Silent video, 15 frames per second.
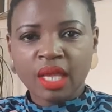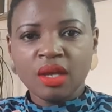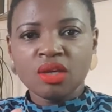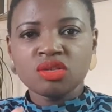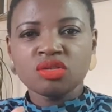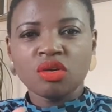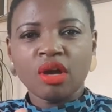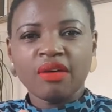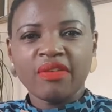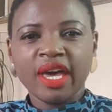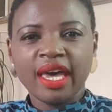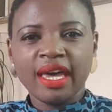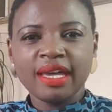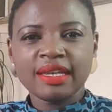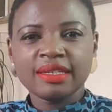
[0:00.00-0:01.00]
So I've
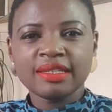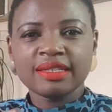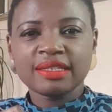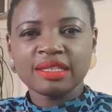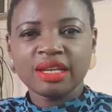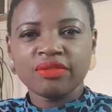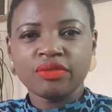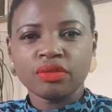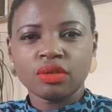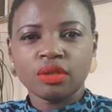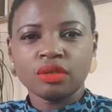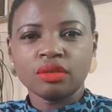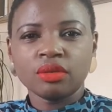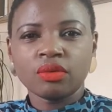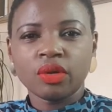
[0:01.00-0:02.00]
had
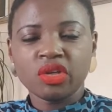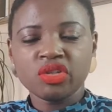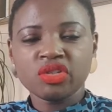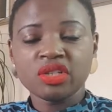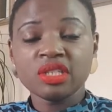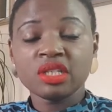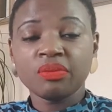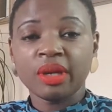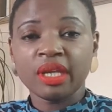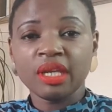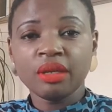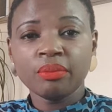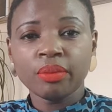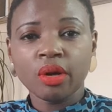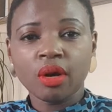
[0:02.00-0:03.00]
several questions in my
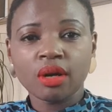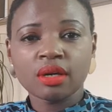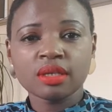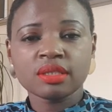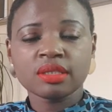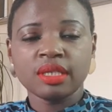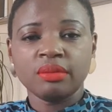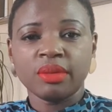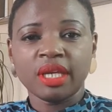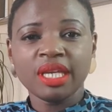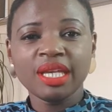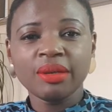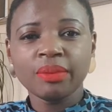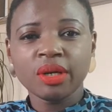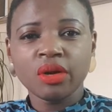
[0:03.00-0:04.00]
inbox, in my
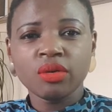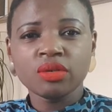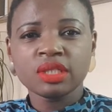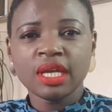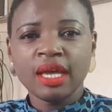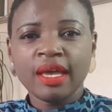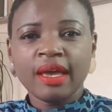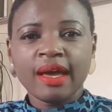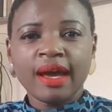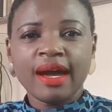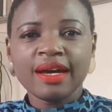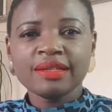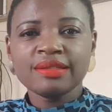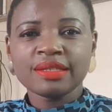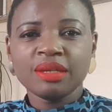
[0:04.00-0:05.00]
emails,
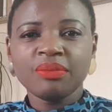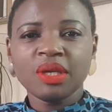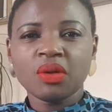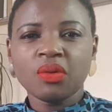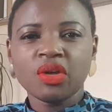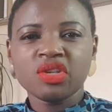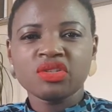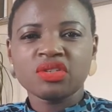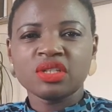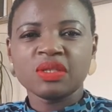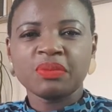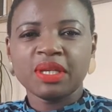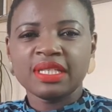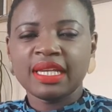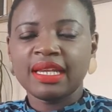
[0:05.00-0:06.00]
asking me questions
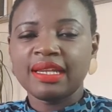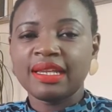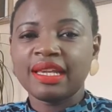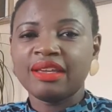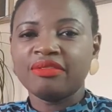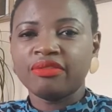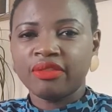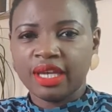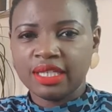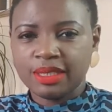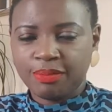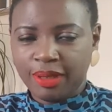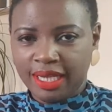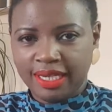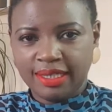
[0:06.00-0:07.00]
pertaining event
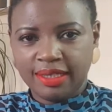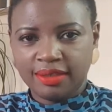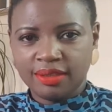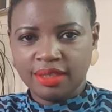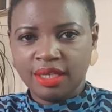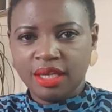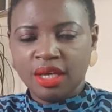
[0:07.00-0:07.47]
planning.